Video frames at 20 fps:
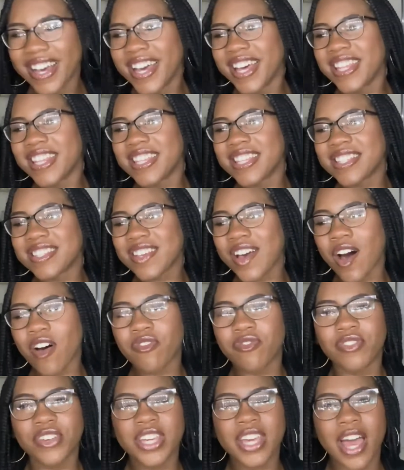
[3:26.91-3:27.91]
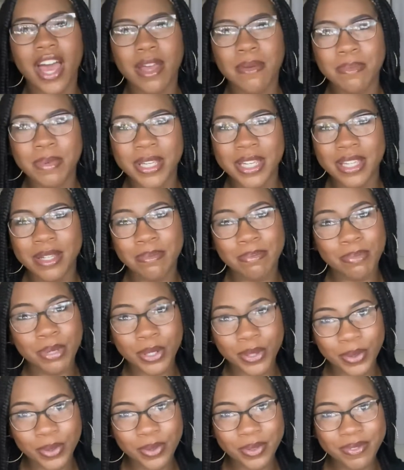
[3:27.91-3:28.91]
This is called VIP
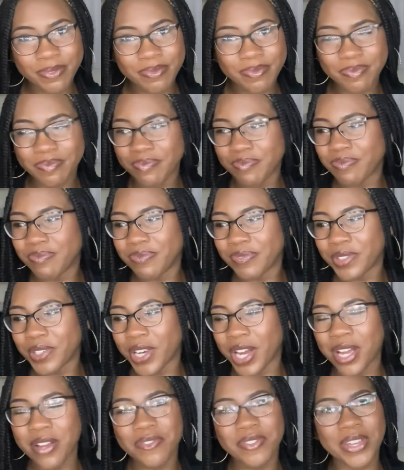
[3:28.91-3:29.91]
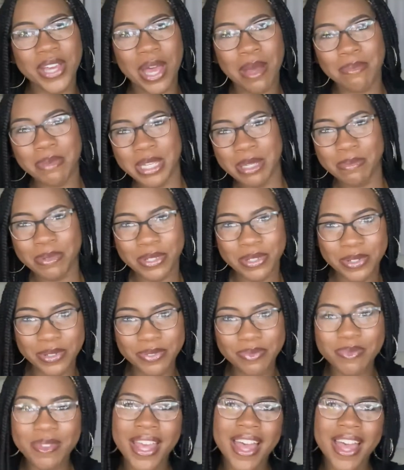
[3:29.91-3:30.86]
poo, right? VIP poo.